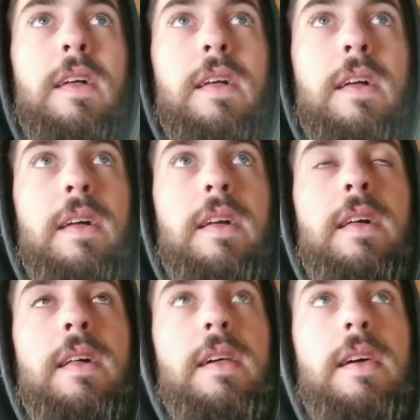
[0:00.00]
Yeah, I
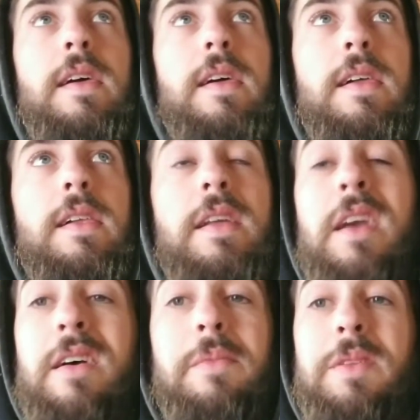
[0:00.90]
mean, that's really it.
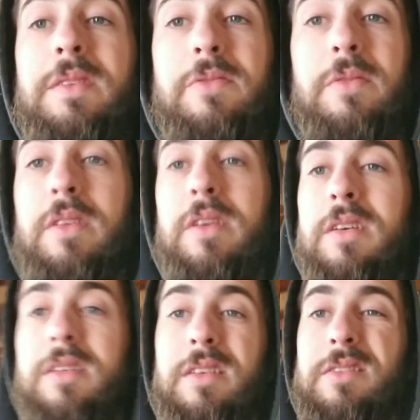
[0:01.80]
That truck
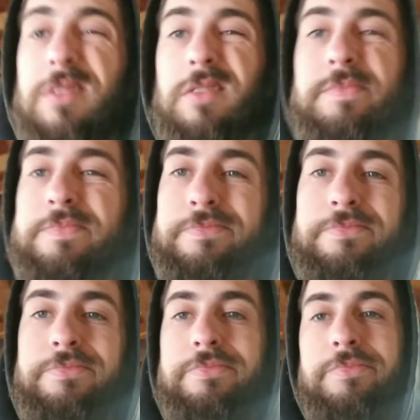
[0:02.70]
just kind of wasn't for
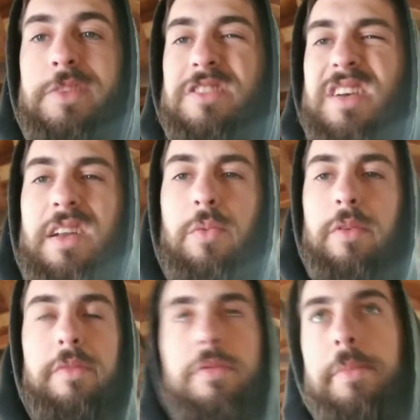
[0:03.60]
me.
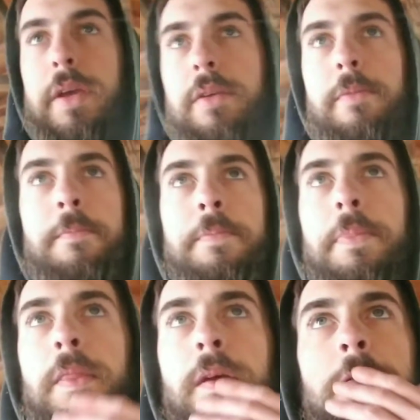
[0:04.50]
It's not
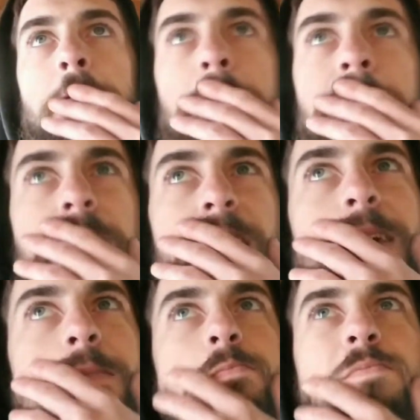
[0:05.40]
really what I was
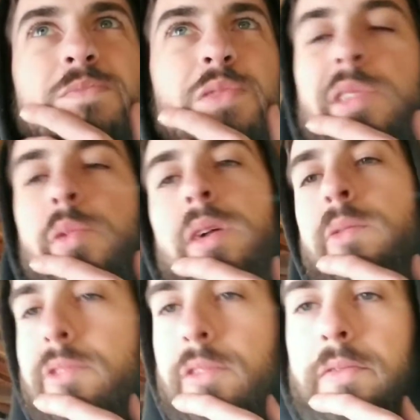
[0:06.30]
looking for.
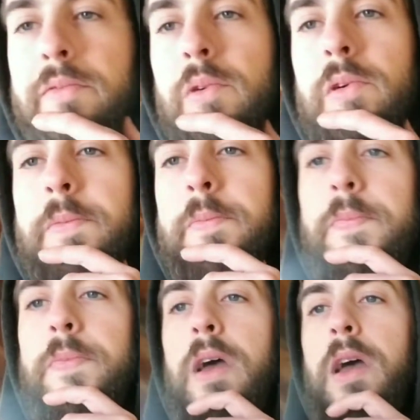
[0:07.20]
I
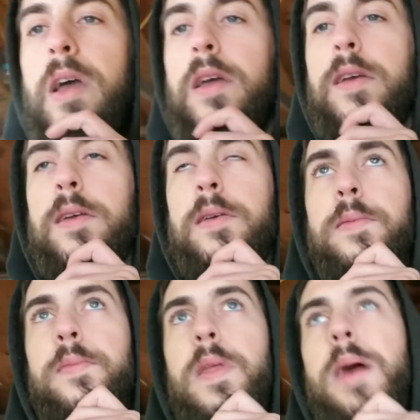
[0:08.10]
bought it because it was
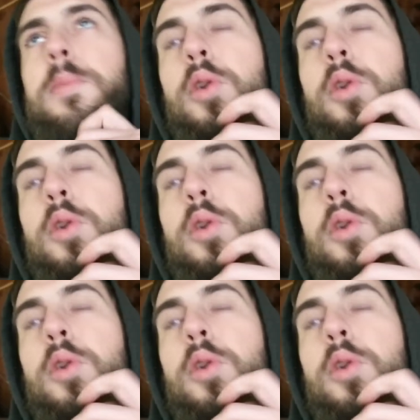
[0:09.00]
cheap.